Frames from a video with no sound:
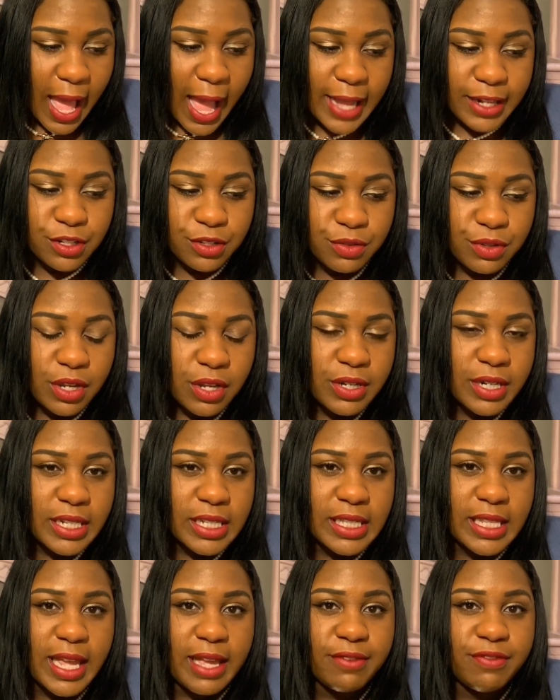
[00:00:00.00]
I do
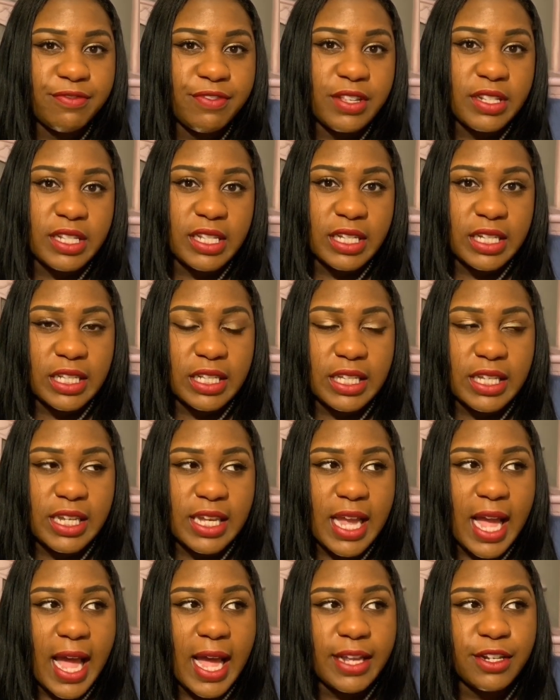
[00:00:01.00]
notice that
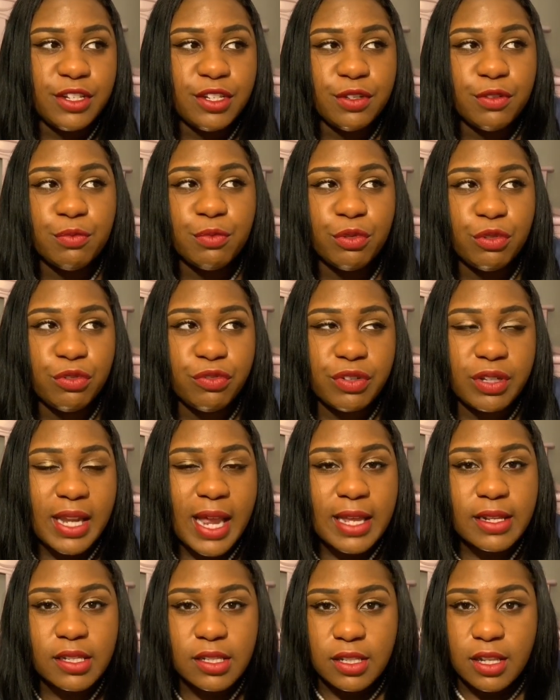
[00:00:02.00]
physically I do move a
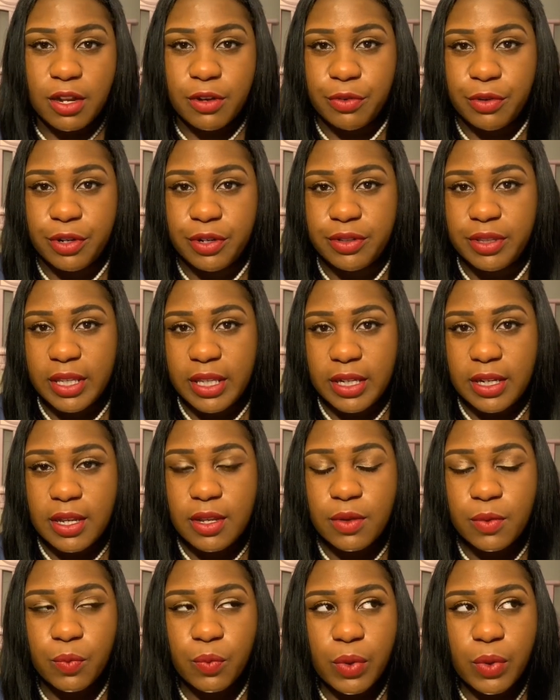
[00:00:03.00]
lot slower than